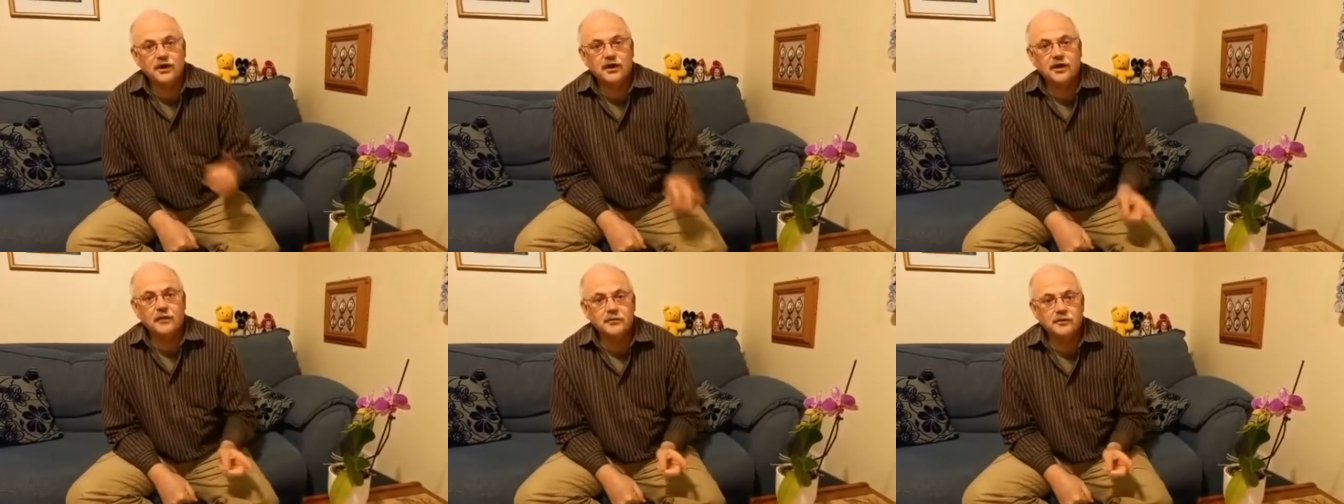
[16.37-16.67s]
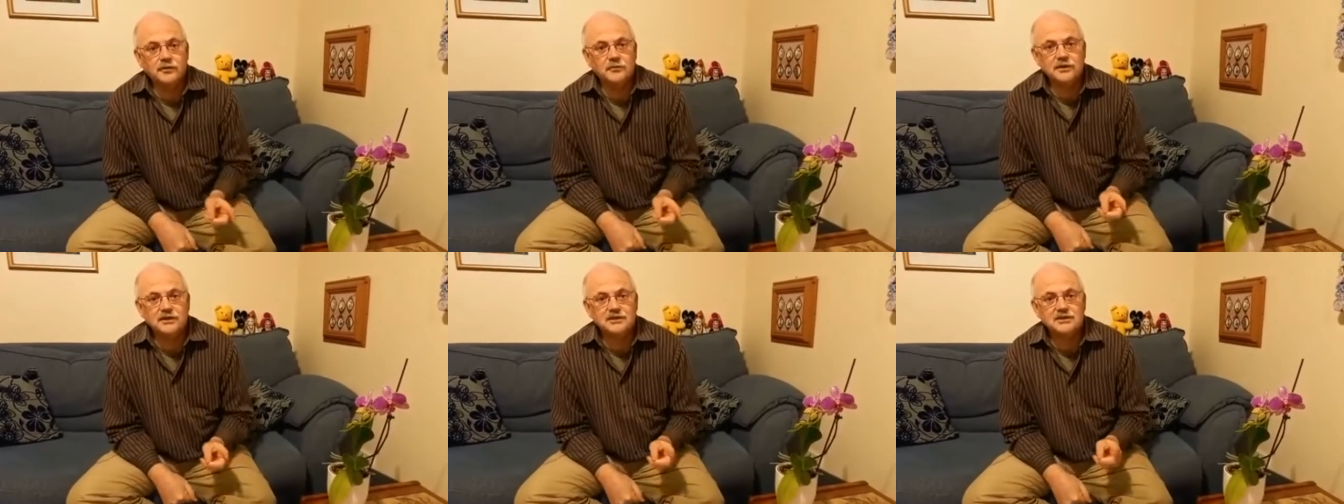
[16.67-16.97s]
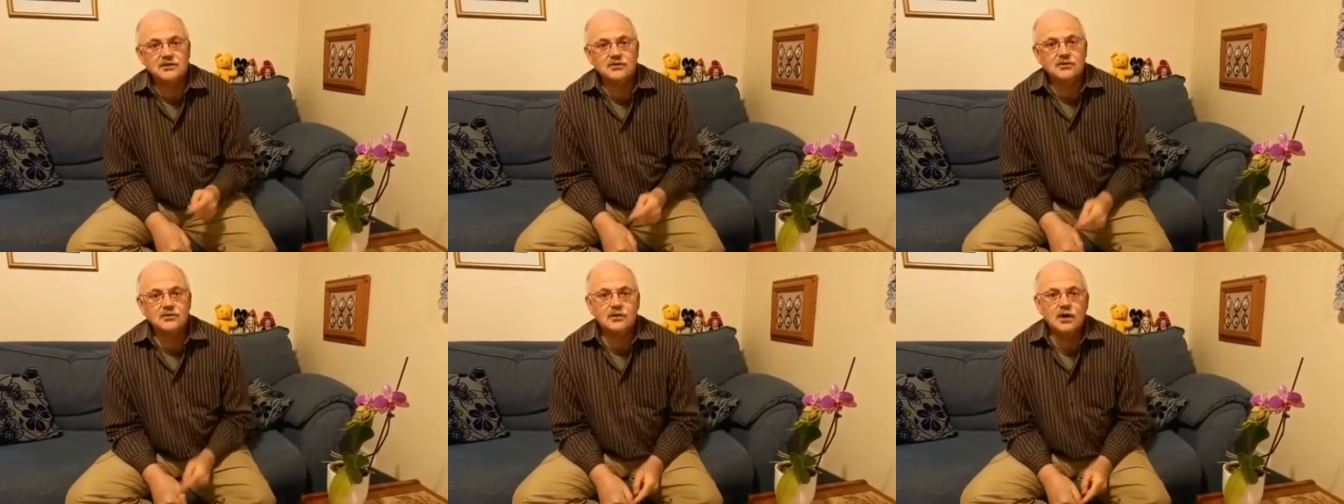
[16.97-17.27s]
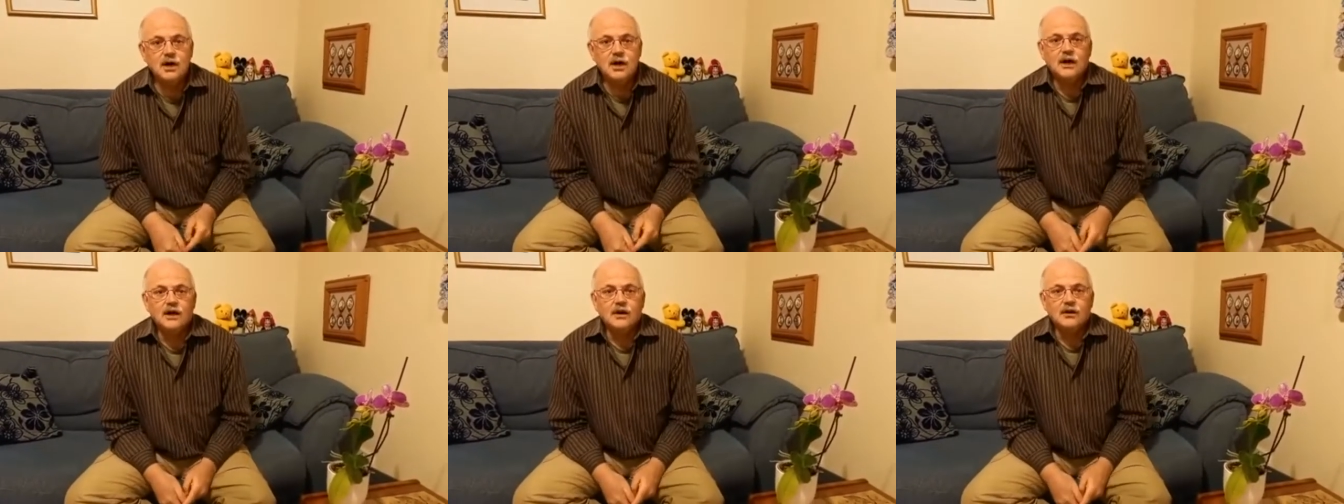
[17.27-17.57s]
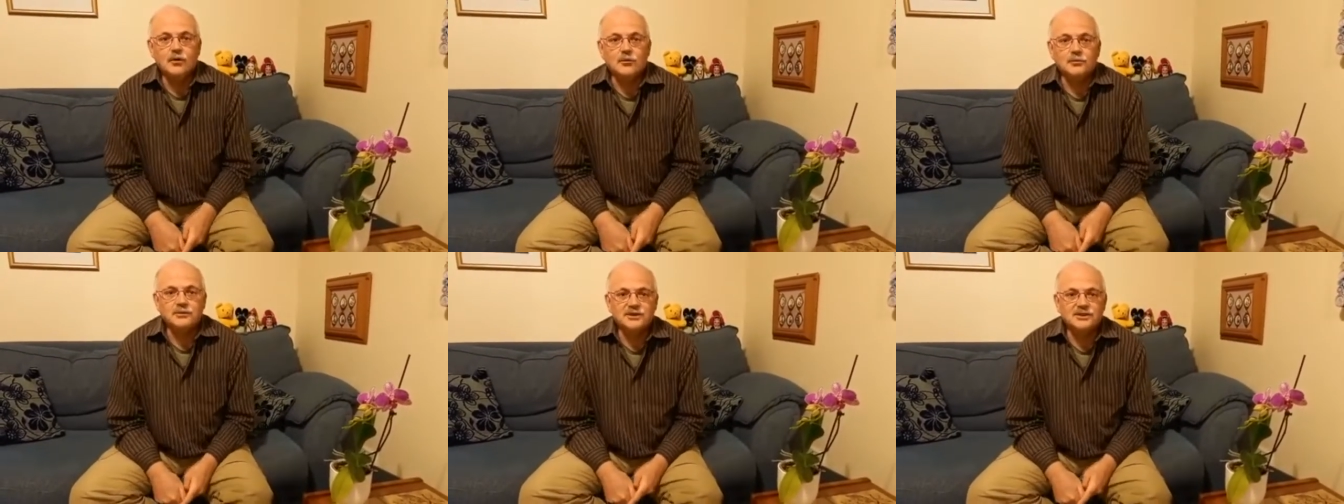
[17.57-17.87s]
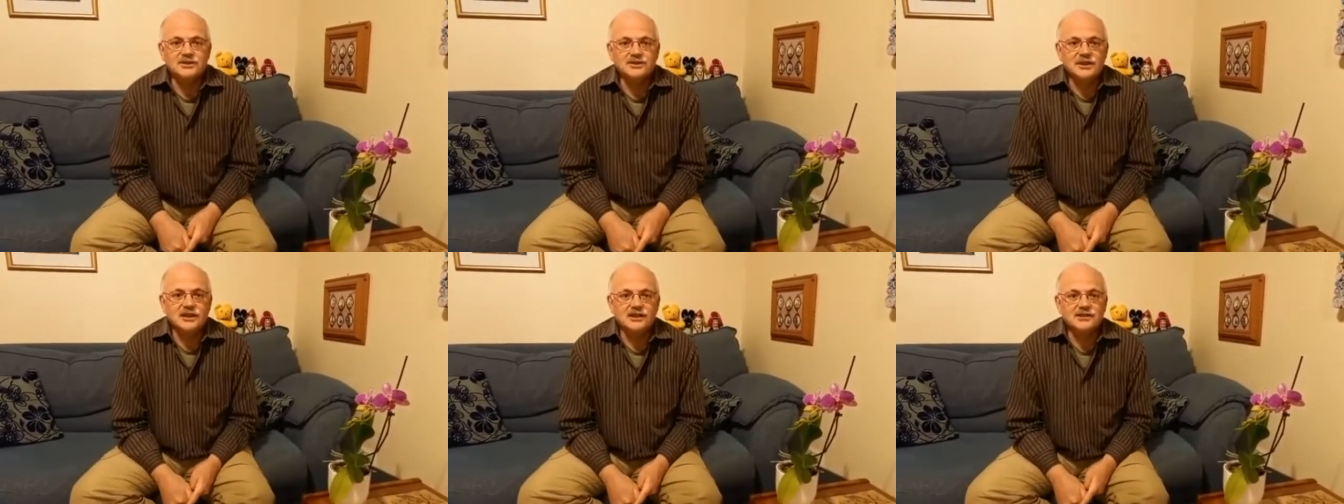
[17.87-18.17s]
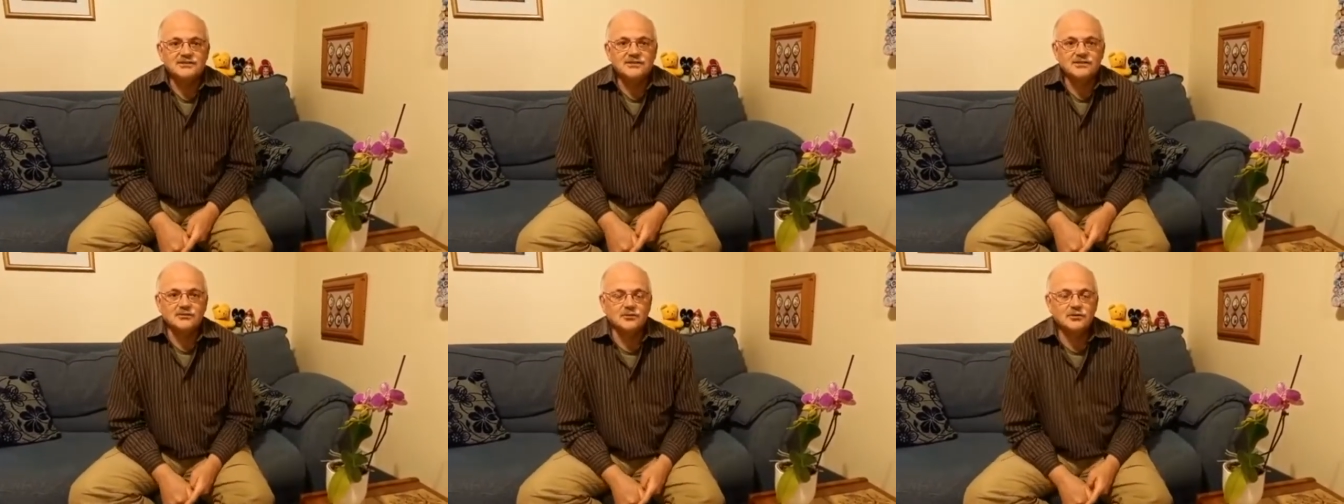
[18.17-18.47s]
couple of weeks ago. Hope you had a
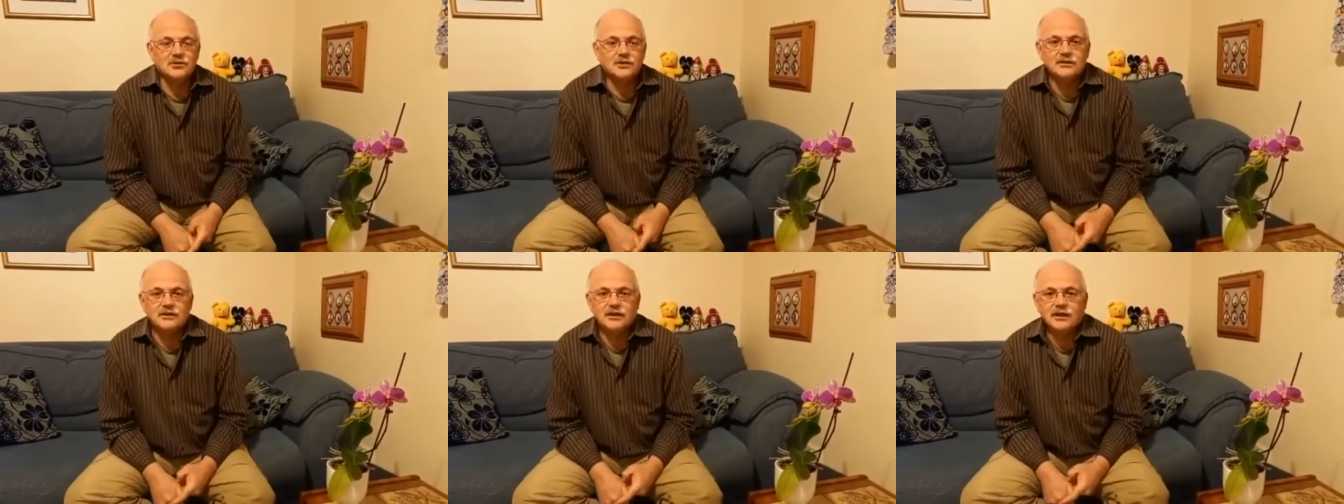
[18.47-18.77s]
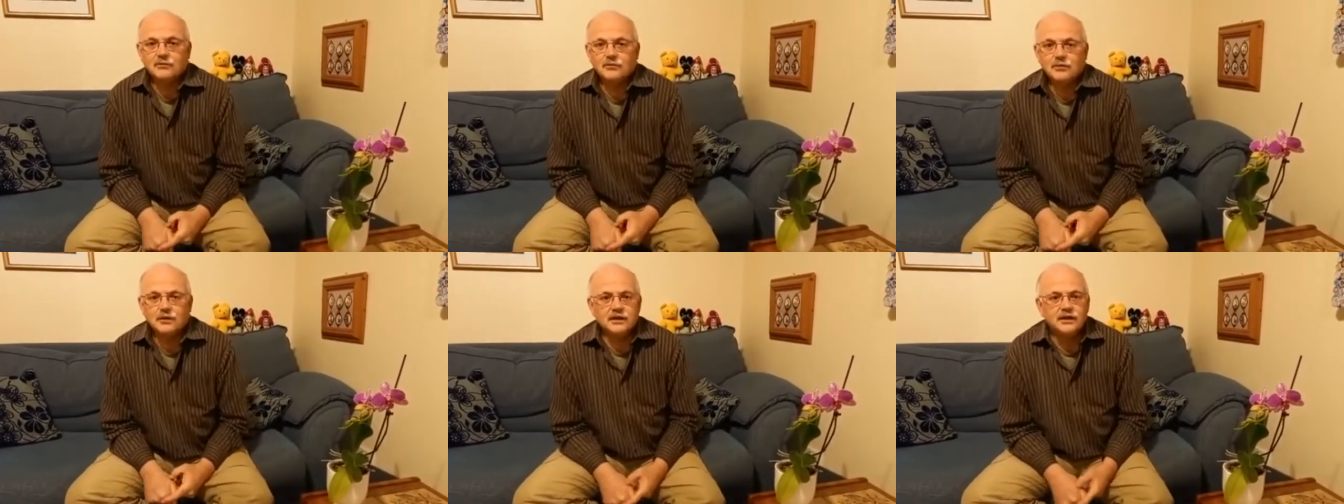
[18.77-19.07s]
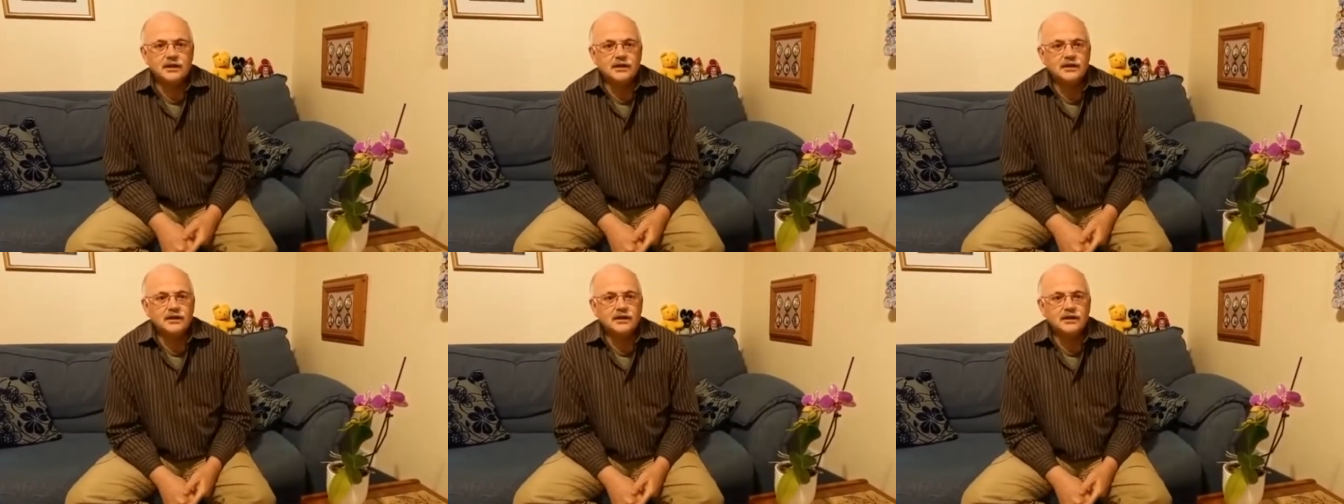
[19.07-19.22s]
chance to look at that one.